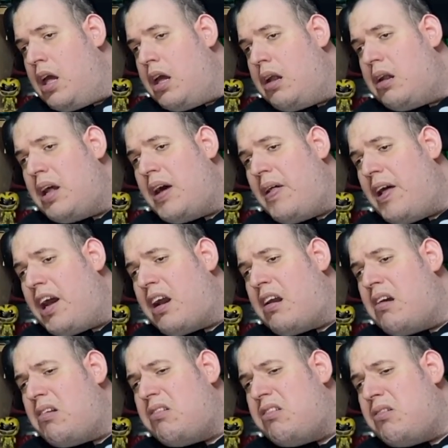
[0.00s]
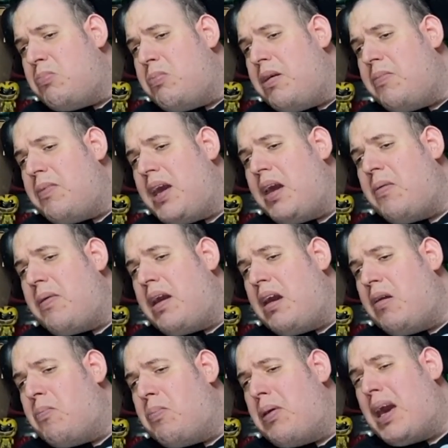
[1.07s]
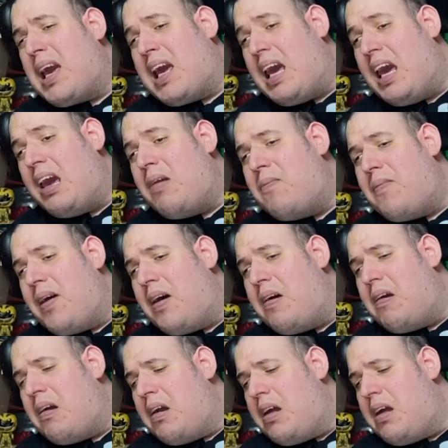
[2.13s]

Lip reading: Now that could just be me being picky, but